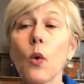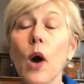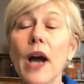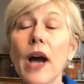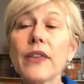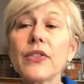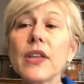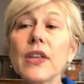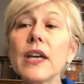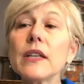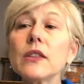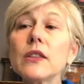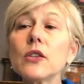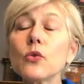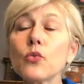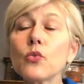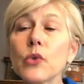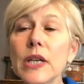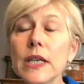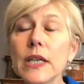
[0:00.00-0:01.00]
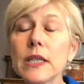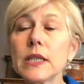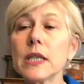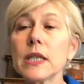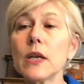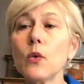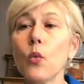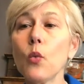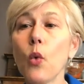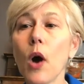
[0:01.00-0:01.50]
I think the
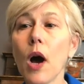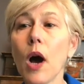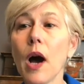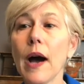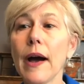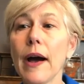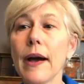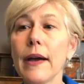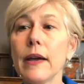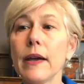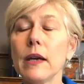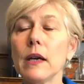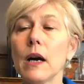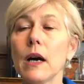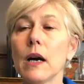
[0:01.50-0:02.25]
reason why